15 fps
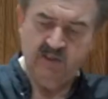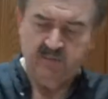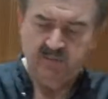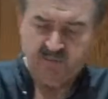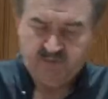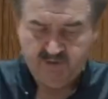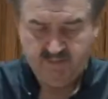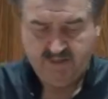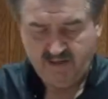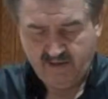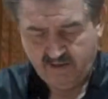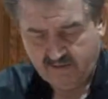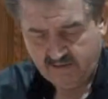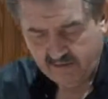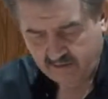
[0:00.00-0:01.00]

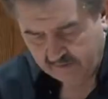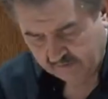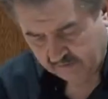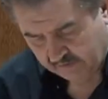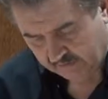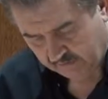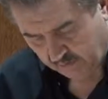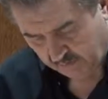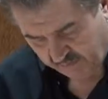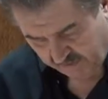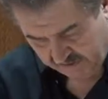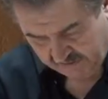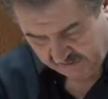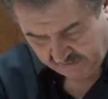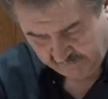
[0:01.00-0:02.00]
prepared
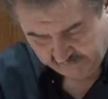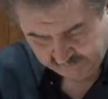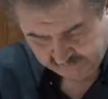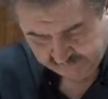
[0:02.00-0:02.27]
brisket.